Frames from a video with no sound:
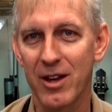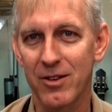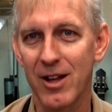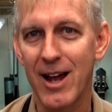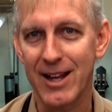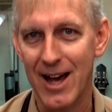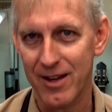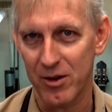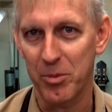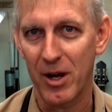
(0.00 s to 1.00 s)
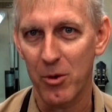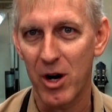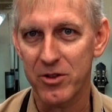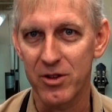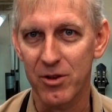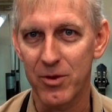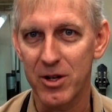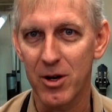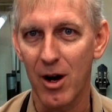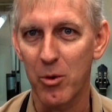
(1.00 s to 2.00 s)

as a lot of guys that are probably watching this video.